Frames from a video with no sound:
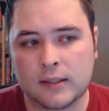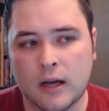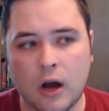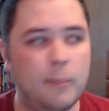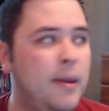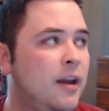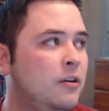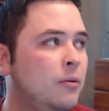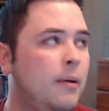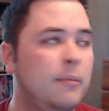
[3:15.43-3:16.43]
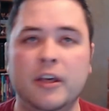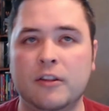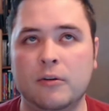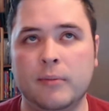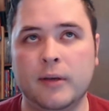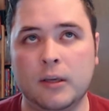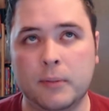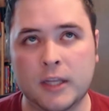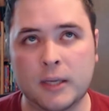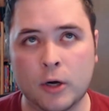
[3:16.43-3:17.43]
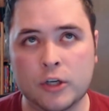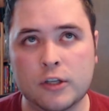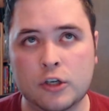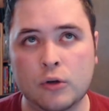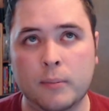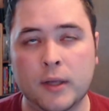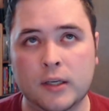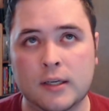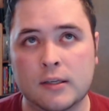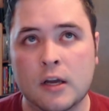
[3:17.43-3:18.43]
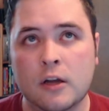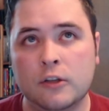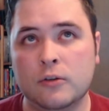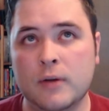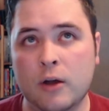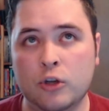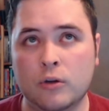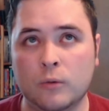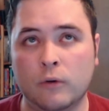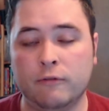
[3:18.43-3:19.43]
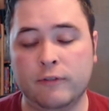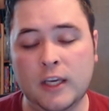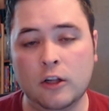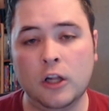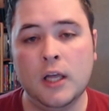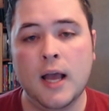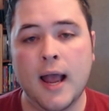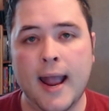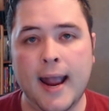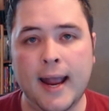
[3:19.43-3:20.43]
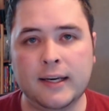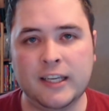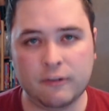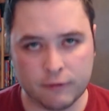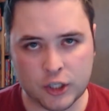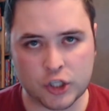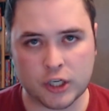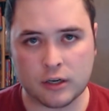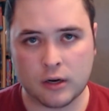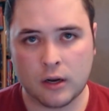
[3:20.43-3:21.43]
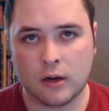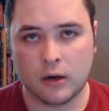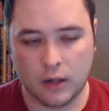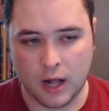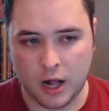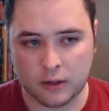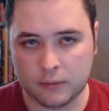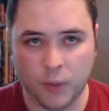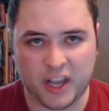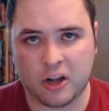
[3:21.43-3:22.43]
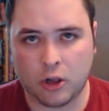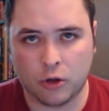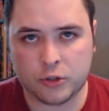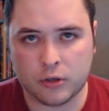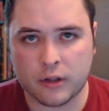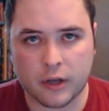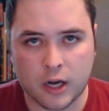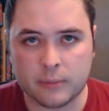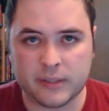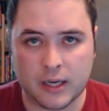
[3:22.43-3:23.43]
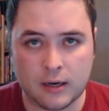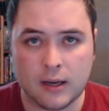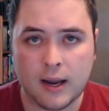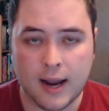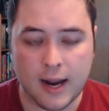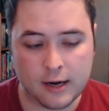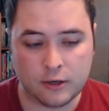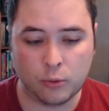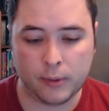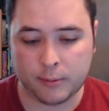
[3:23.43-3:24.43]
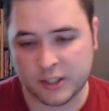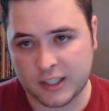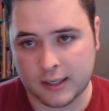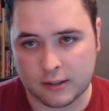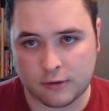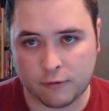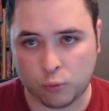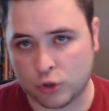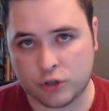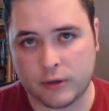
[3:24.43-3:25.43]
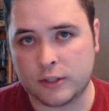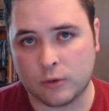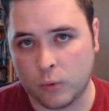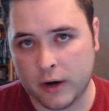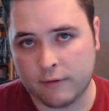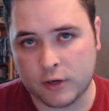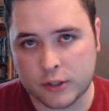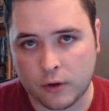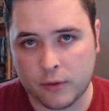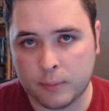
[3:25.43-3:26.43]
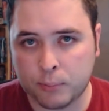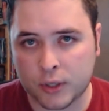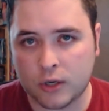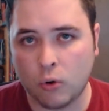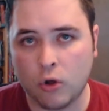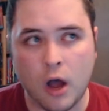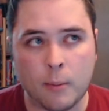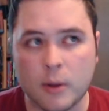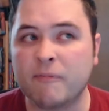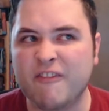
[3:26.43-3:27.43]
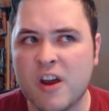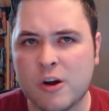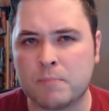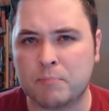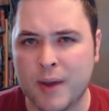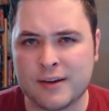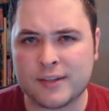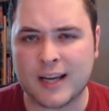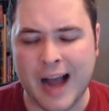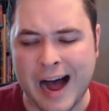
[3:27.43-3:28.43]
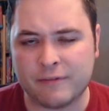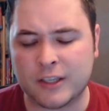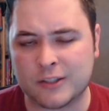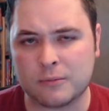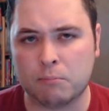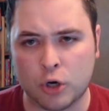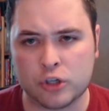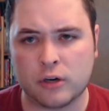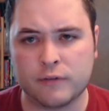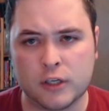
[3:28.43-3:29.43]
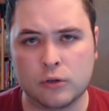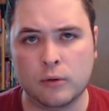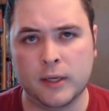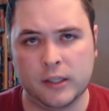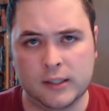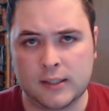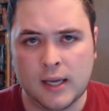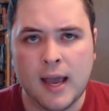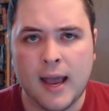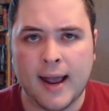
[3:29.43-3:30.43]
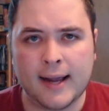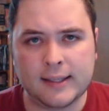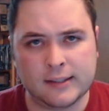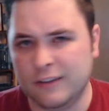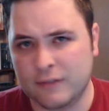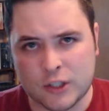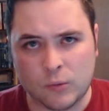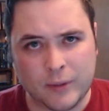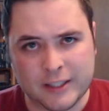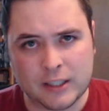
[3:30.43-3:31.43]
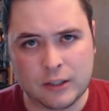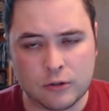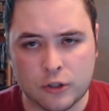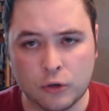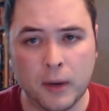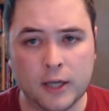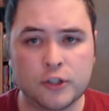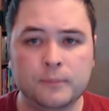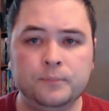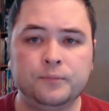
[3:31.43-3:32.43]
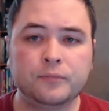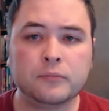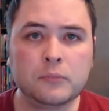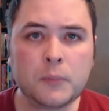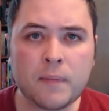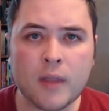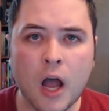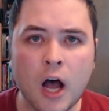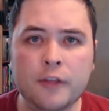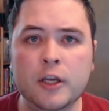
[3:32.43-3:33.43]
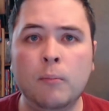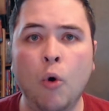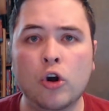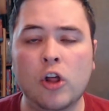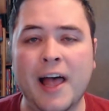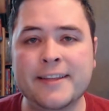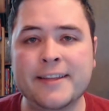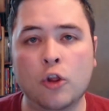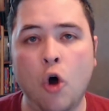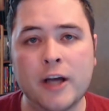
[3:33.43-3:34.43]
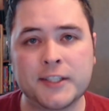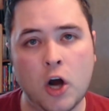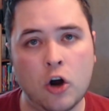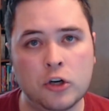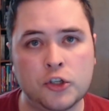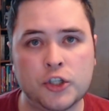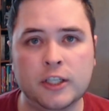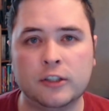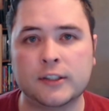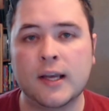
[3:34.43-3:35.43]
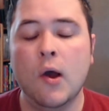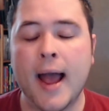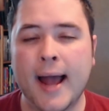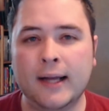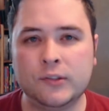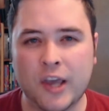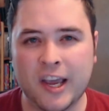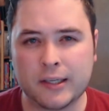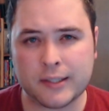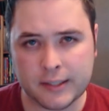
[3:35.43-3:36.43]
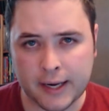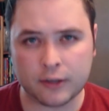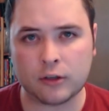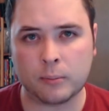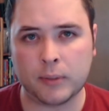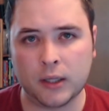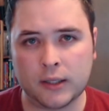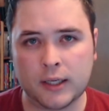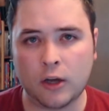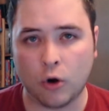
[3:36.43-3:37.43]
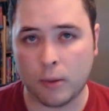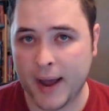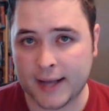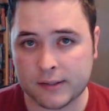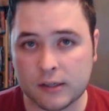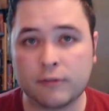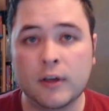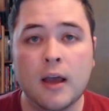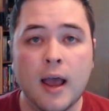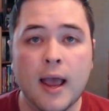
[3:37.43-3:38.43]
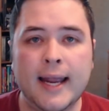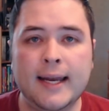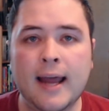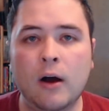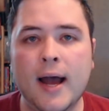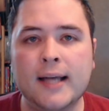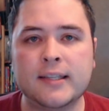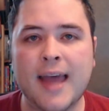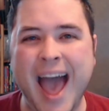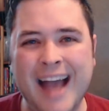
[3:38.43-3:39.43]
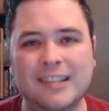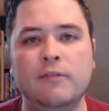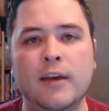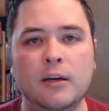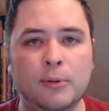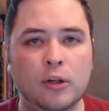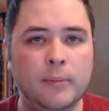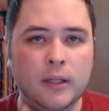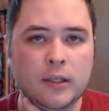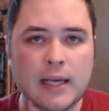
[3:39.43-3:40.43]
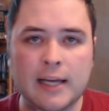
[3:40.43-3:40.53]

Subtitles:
Oh man, I don't remember the other ability. But they merged the 2 abilities, so now you can reveal and envision like a cloaked unit that comes in, and you'll be able to see it as it retreats or whatever. So pretty cool. A very basic, obvious merger of the 2 abilities, as envision wasn't used too much. The Immortal has lost hard shield as a standard ability or a passive. It now has an activatable ability.